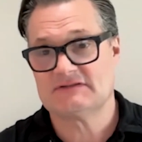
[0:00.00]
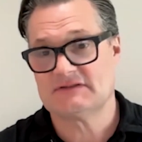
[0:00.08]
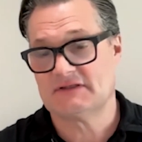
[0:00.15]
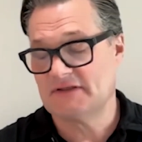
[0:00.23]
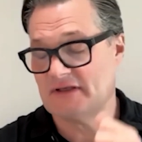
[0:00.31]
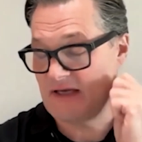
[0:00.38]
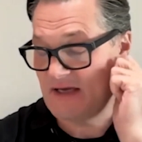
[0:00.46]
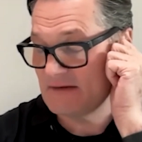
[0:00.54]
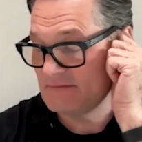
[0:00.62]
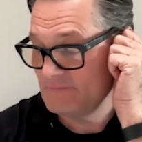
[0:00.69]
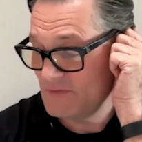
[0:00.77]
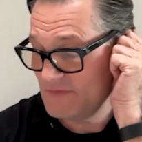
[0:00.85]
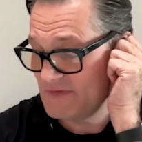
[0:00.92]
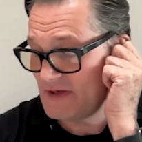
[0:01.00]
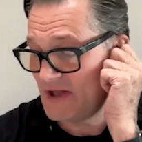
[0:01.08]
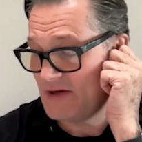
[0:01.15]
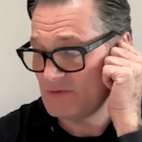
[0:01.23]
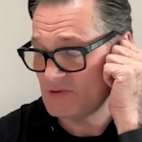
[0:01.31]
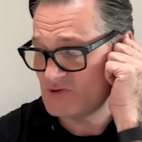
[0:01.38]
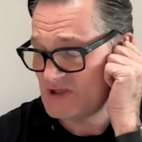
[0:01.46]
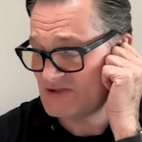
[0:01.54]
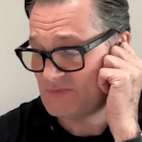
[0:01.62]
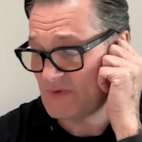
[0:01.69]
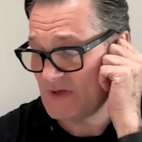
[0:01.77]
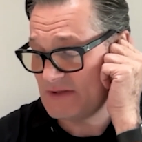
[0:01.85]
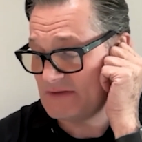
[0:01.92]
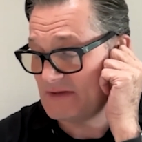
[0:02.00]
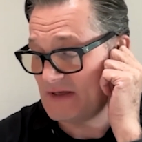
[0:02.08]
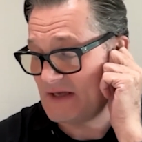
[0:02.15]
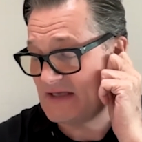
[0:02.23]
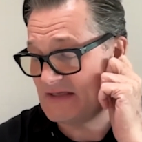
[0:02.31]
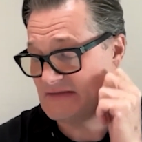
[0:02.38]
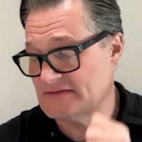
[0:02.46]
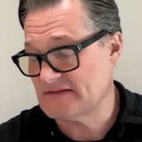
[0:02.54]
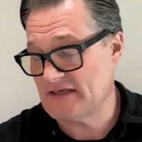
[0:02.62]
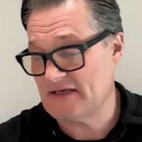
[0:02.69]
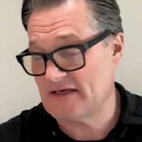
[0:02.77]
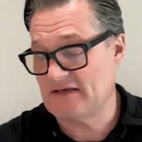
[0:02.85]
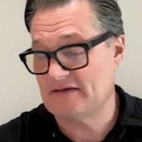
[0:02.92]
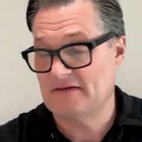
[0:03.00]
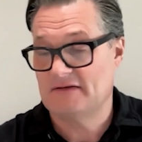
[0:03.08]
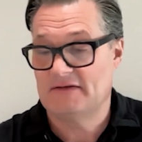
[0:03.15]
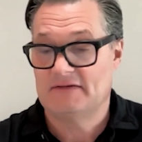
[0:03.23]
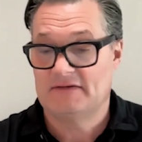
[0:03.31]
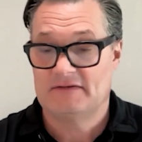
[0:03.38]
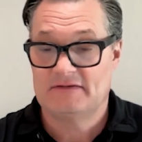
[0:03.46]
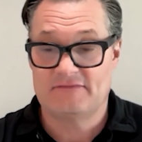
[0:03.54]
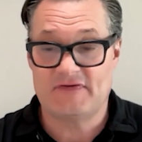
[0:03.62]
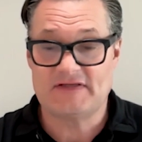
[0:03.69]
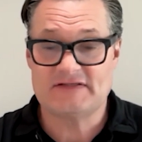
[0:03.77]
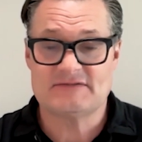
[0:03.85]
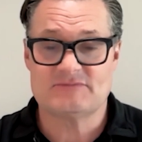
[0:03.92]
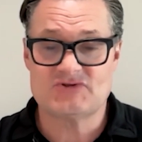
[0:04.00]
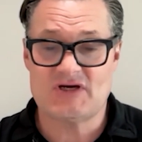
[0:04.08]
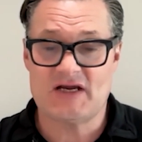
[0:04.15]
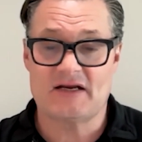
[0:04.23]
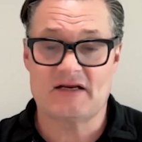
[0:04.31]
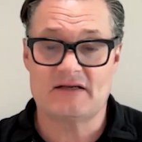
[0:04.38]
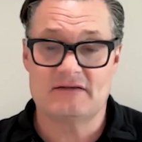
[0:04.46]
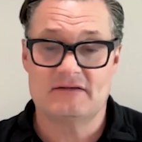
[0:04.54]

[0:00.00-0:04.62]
shutter. Yeah. Well, the global shutter one has the phantom track